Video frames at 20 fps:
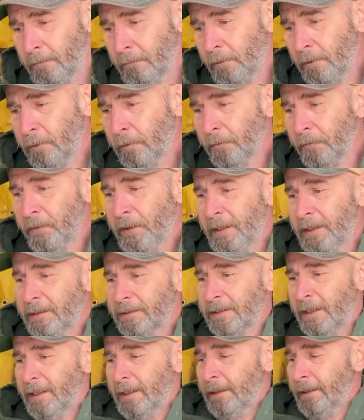little
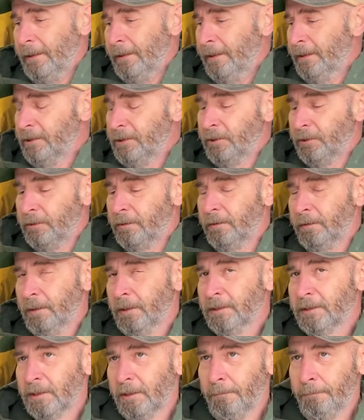things.
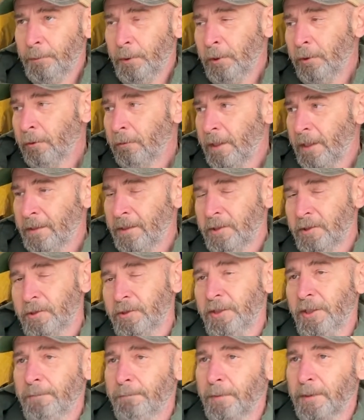This computer on this
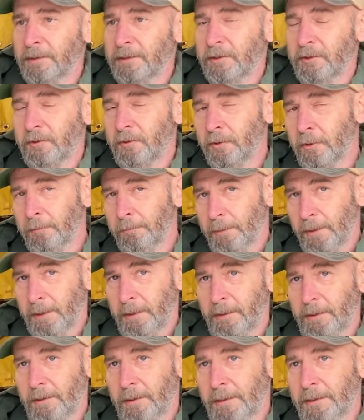Jeep is stupid.
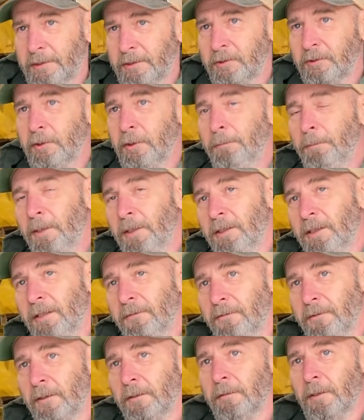It's stupid
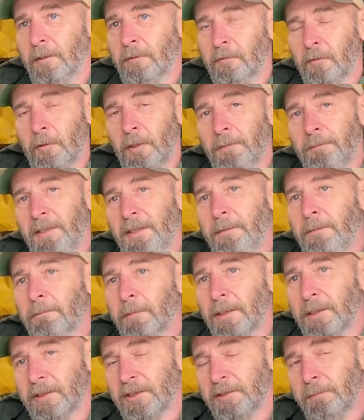enough to annoy me,
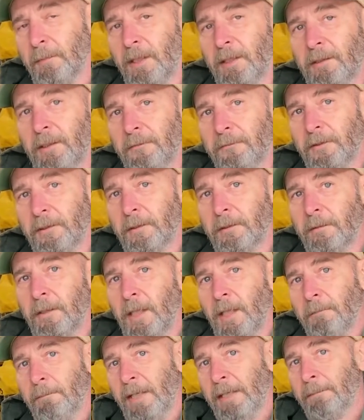but smart enough to
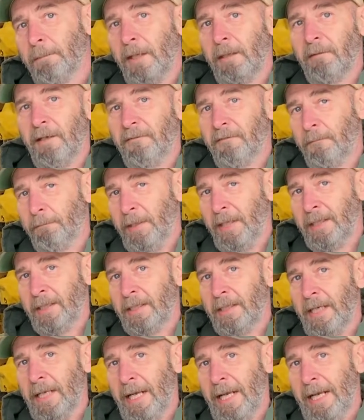make my life a pain in
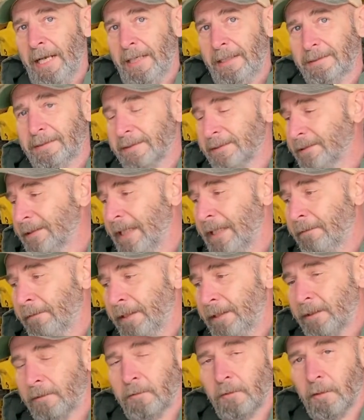the ass. It's not
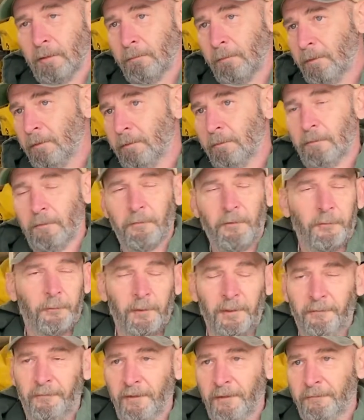like a normal
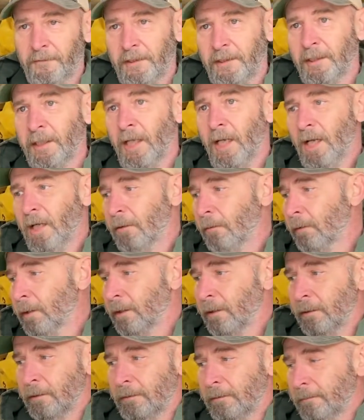350 where